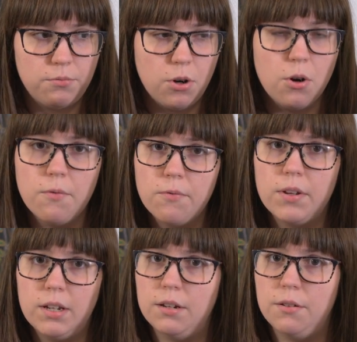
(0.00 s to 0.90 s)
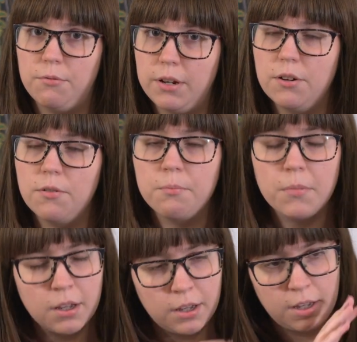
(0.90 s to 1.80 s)
nerve in the reader.
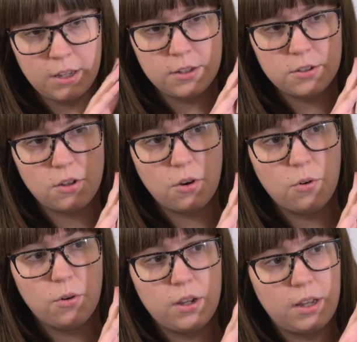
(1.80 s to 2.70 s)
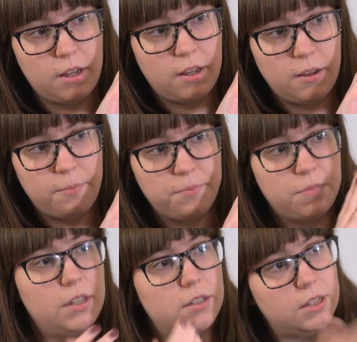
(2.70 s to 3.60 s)
So
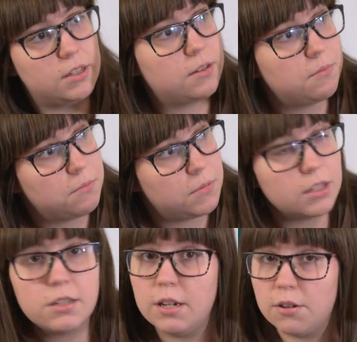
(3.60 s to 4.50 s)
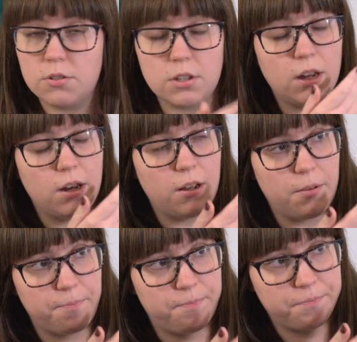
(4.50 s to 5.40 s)
this is this year's
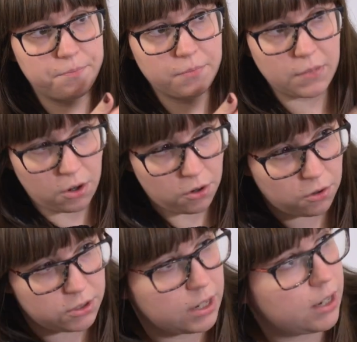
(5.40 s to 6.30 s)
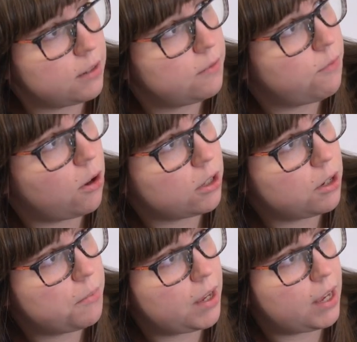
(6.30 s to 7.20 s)
her second
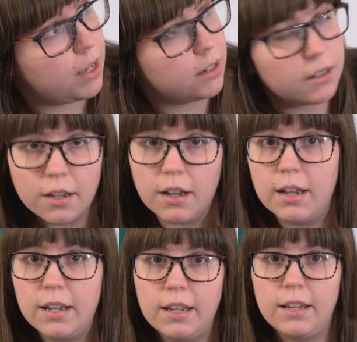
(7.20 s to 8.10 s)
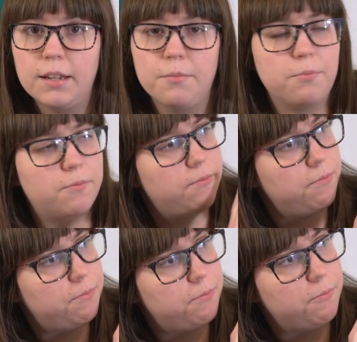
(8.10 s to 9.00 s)
volume, and I am
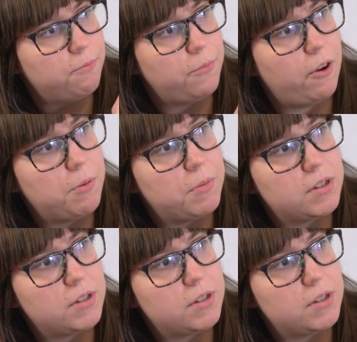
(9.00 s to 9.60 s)
very